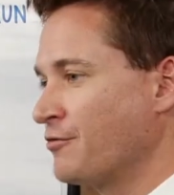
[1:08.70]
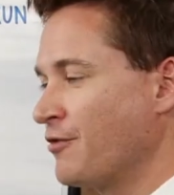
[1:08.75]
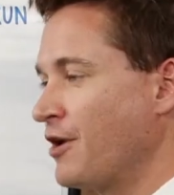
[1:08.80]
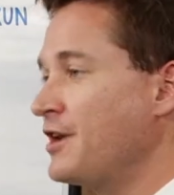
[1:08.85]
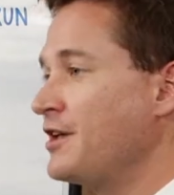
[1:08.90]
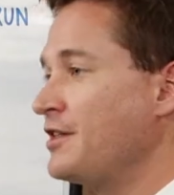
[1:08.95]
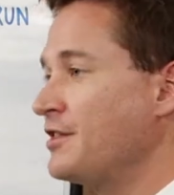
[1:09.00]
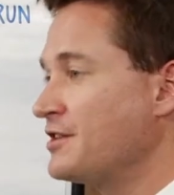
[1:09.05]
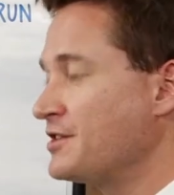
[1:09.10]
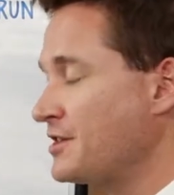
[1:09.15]

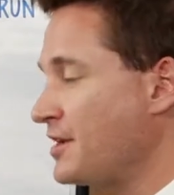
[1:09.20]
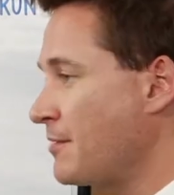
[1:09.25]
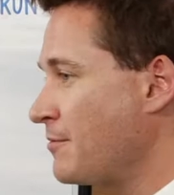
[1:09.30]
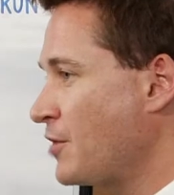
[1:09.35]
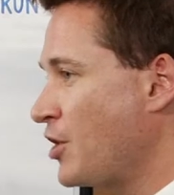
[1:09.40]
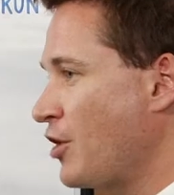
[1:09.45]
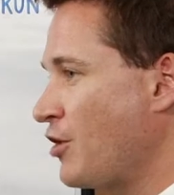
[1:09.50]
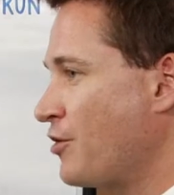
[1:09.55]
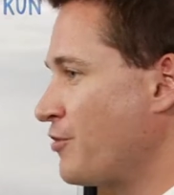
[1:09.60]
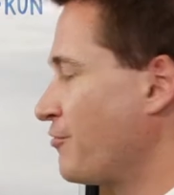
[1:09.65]
running the same
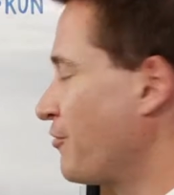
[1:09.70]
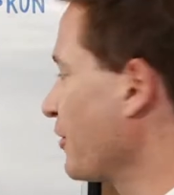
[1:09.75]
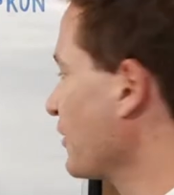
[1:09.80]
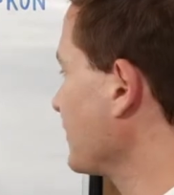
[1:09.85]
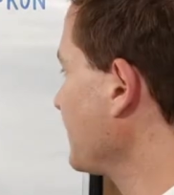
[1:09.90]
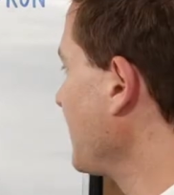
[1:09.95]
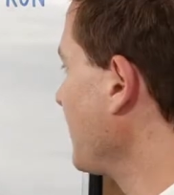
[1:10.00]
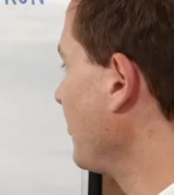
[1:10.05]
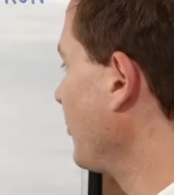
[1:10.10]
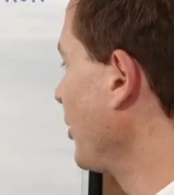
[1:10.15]
code, for
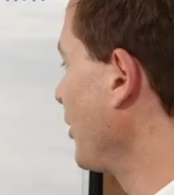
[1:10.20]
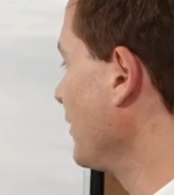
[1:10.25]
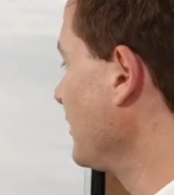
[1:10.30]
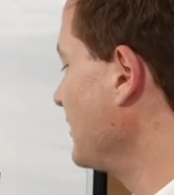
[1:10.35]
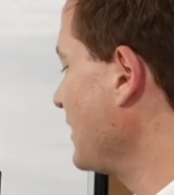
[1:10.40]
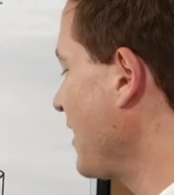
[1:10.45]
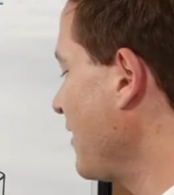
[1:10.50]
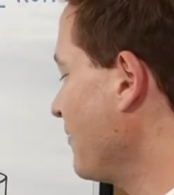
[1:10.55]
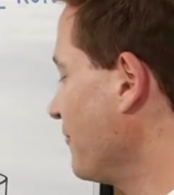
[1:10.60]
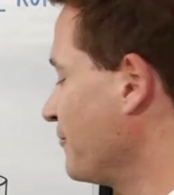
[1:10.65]
example, on
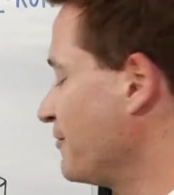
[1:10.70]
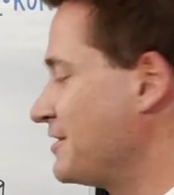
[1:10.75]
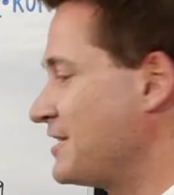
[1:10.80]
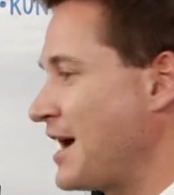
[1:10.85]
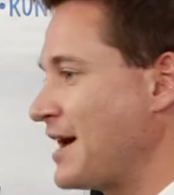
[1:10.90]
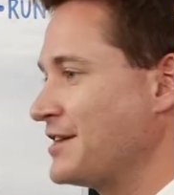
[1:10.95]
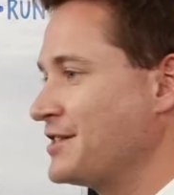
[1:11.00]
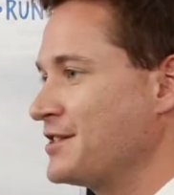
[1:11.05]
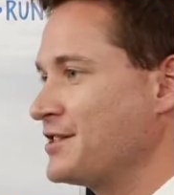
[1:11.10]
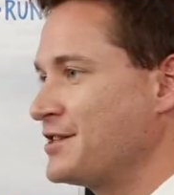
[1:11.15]
dev,
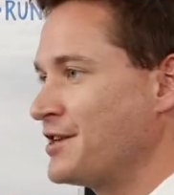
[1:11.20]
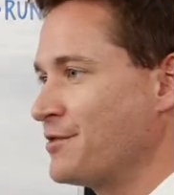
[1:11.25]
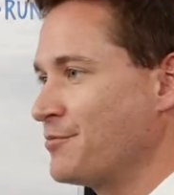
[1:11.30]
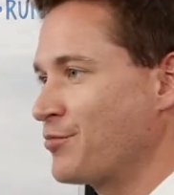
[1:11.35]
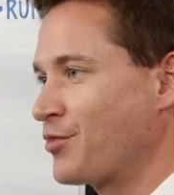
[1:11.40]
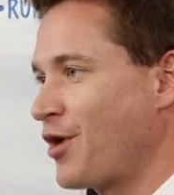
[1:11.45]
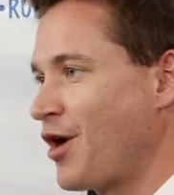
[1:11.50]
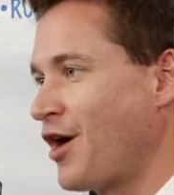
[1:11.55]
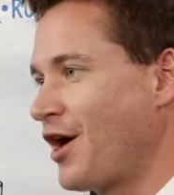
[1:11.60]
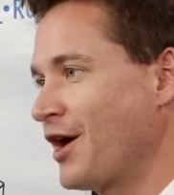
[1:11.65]
test, and
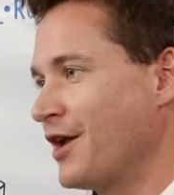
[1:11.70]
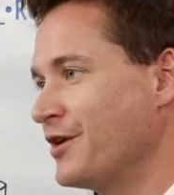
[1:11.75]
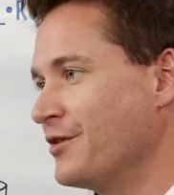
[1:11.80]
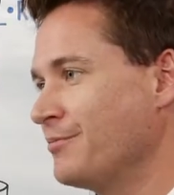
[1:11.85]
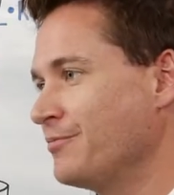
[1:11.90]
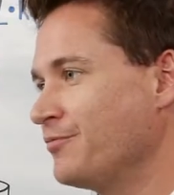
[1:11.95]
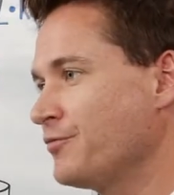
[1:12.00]
prod.